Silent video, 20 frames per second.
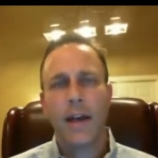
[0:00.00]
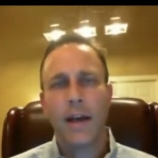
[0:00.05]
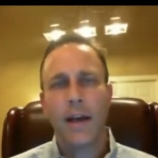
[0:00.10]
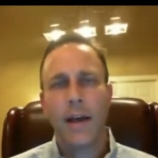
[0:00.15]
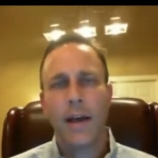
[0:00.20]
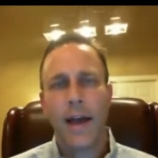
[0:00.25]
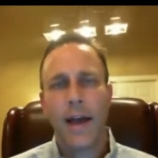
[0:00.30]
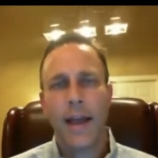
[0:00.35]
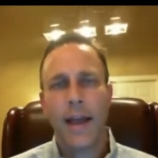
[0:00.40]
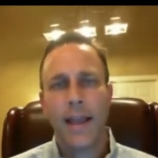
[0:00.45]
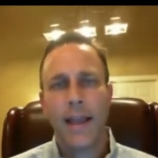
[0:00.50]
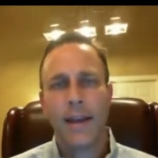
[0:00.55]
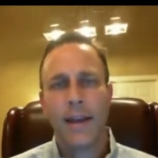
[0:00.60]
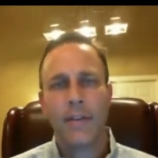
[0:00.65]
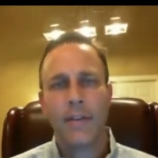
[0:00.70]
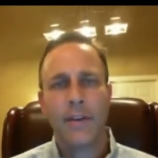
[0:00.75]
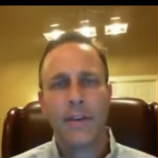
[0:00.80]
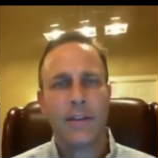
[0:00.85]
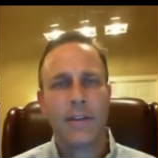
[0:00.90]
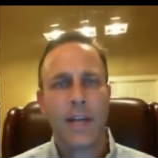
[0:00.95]
I
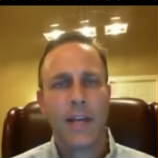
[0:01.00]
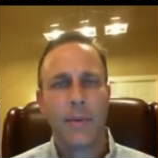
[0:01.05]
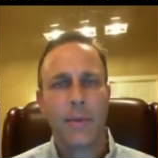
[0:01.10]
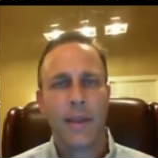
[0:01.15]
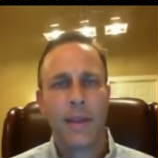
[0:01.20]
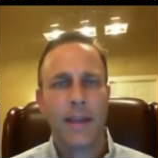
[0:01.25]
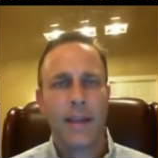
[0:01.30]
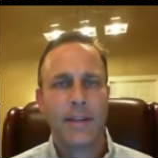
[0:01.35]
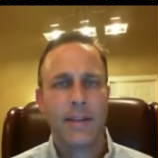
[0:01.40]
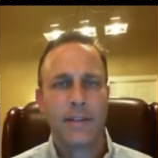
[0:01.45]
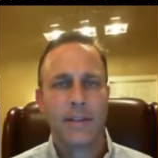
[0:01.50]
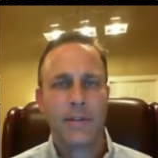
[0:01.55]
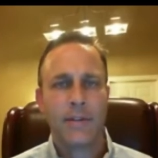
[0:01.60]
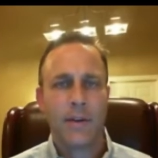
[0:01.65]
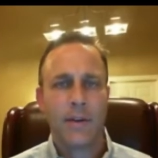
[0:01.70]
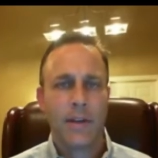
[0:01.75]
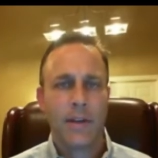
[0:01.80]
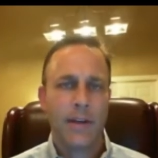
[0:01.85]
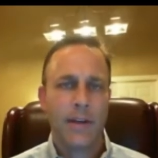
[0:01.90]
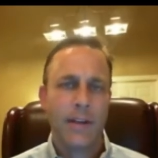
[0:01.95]
handle these type of cases
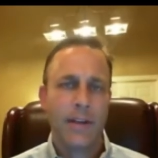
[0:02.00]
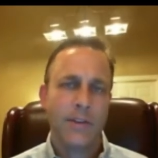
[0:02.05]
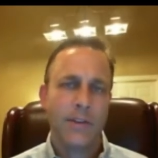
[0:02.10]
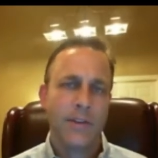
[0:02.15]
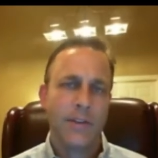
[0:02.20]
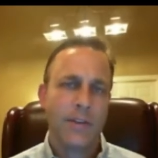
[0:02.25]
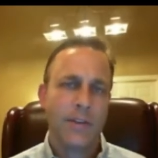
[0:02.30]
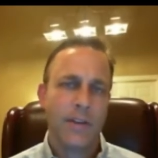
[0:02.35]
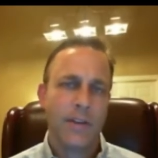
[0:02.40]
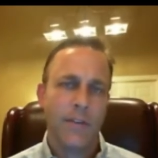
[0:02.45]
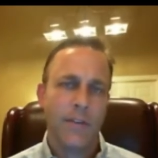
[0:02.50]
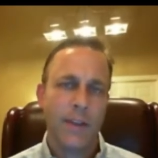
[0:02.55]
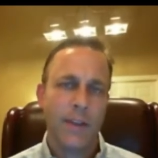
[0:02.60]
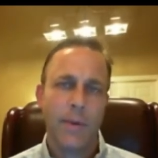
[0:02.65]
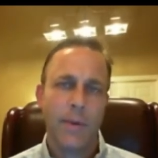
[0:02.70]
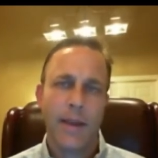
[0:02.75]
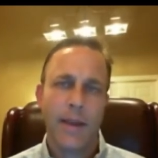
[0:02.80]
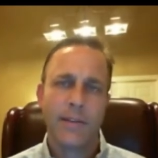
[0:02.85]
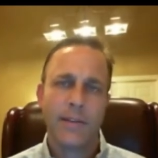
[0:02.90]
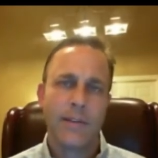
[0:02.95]
on a contingency fee
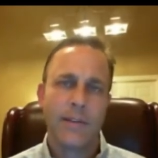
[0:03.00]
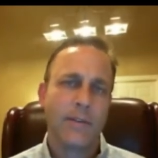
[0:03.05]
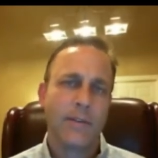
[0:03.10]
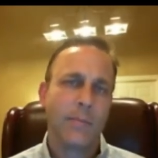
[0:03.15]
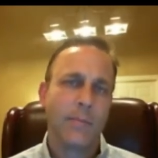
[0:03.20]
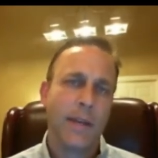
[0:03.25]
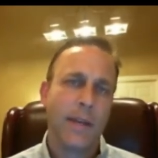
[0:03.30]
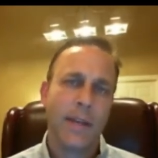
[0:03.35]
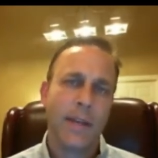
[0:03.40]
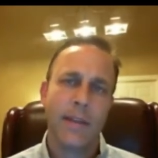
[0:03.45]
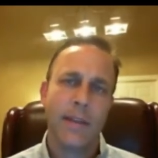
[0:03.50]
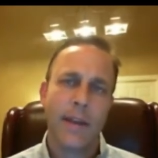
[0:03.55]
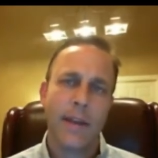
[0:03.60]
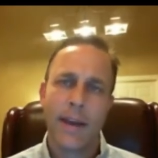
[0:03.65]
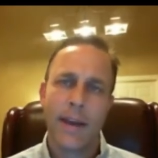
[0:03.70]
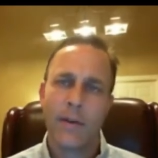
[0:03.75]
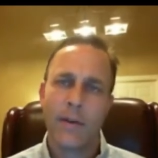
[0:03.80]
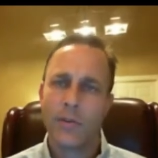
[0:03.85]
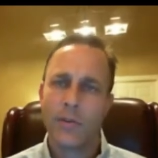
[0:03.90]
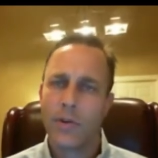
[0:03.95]
basis, meaning that
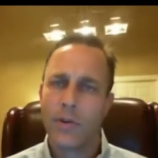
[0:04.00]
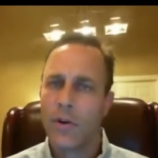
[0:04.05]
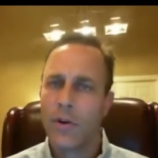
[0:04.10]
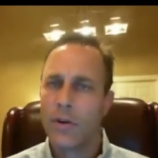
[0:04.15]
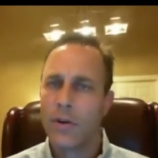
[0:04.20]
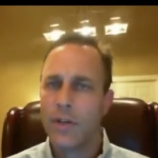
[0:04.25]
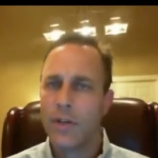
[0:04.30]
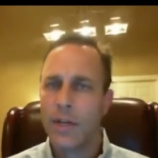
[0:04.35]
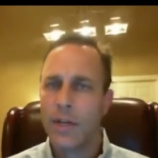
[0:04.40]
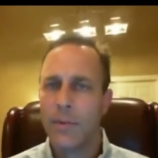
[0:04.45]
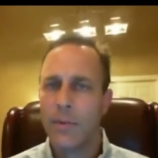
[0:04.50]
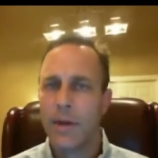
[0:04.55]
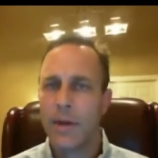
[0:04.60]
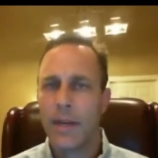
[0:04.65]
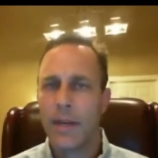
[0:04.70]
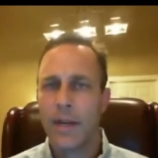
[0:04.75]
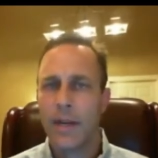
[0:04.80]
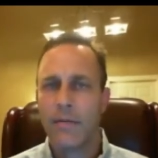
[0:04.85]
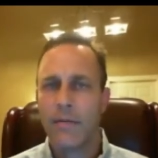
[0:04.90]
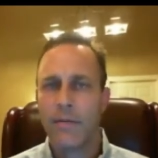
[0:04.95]
I don't charge any
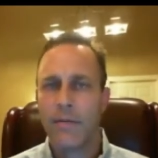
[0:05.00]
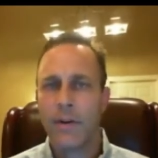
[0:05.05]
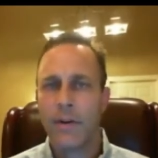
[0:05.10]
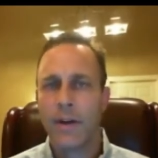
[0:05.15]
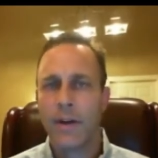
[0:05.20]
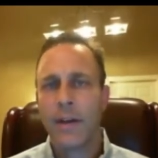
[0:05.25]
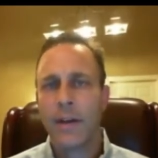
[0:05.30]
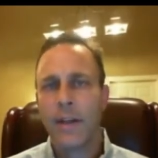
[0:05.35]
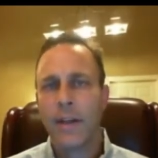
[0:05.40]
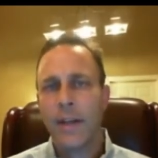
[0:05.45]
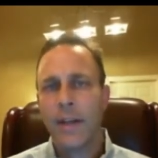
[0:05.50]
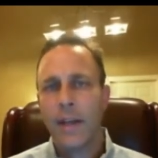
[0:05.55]
money up front.